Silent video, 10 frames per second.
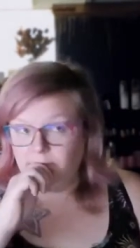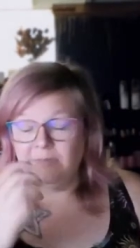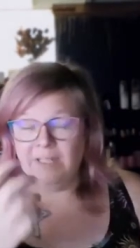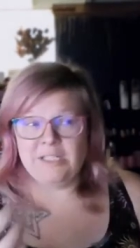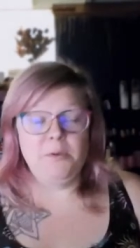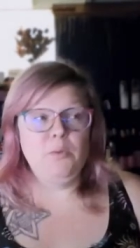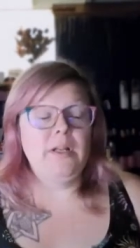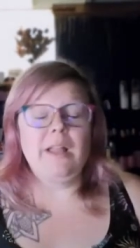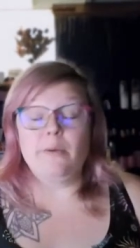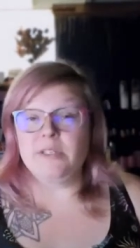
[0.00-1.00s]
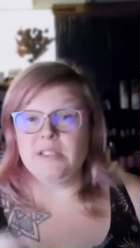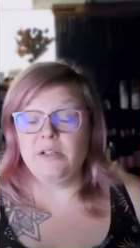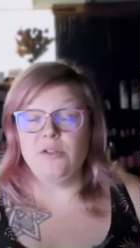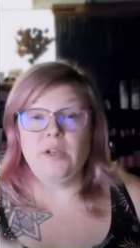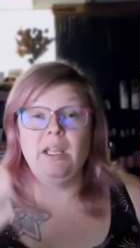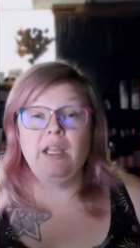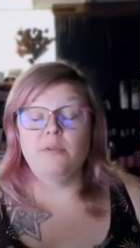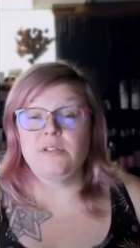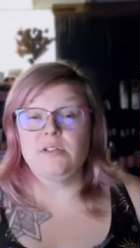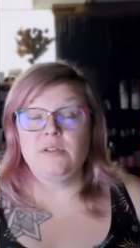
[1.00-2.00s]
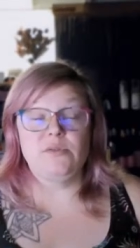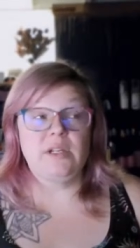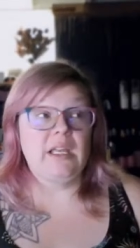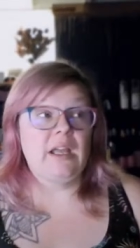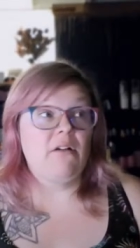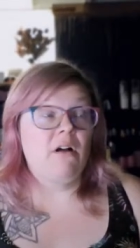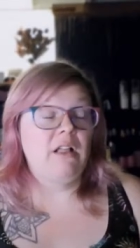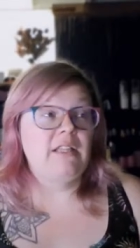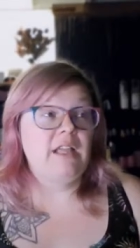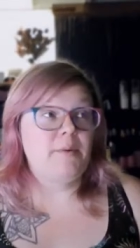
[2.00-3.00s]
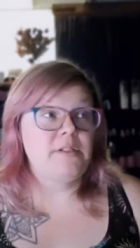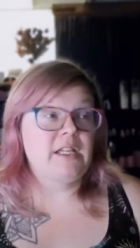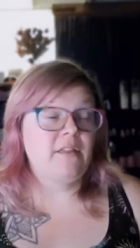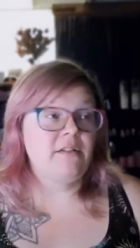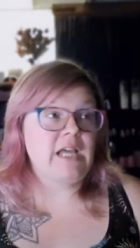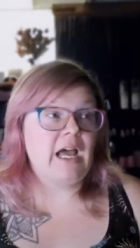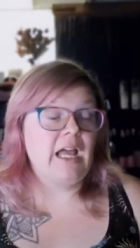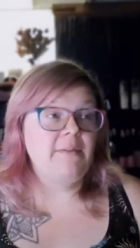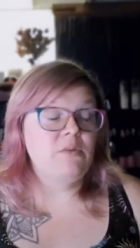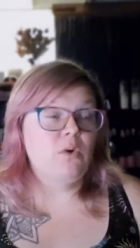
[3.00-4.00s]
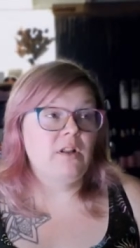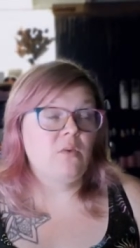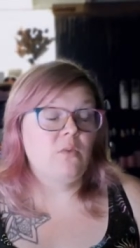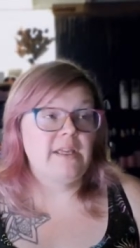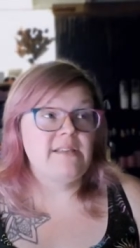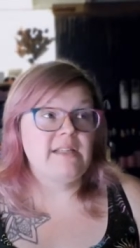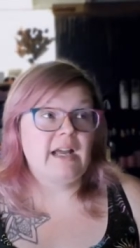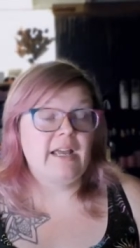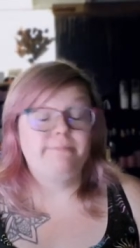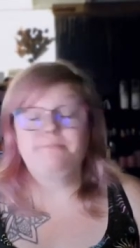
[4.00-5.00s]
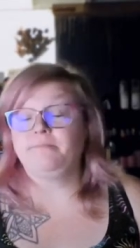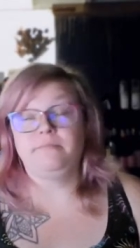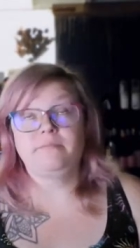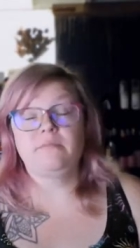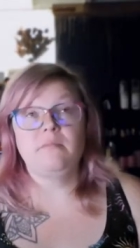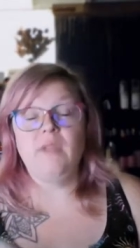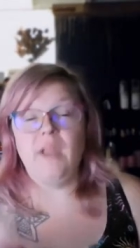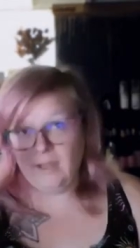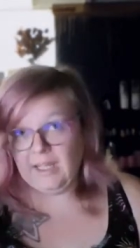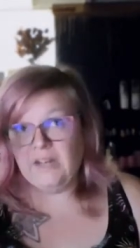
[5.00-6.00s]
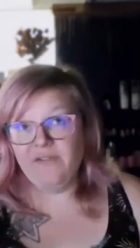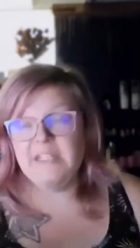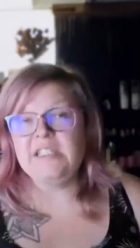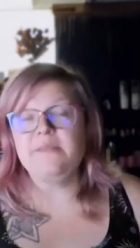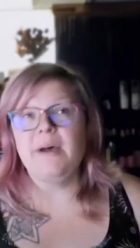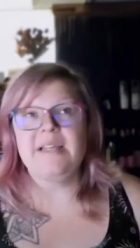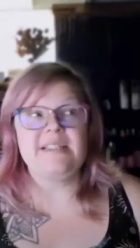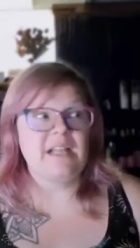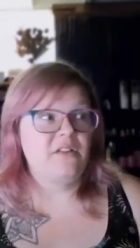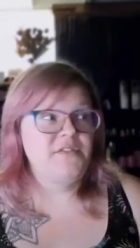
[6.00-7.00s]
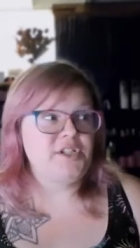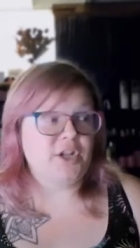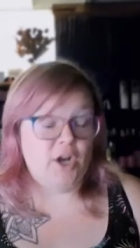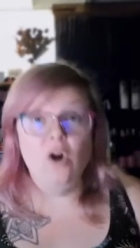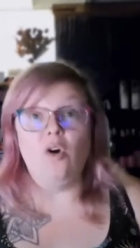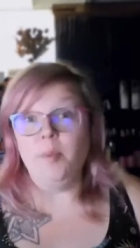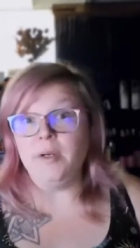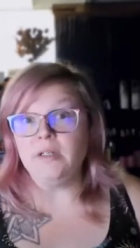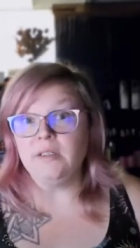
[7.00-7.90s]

let's be real, I was still drinking. I was still drinking alcohol at that particular time. And one of the ways that I convinced myself to cope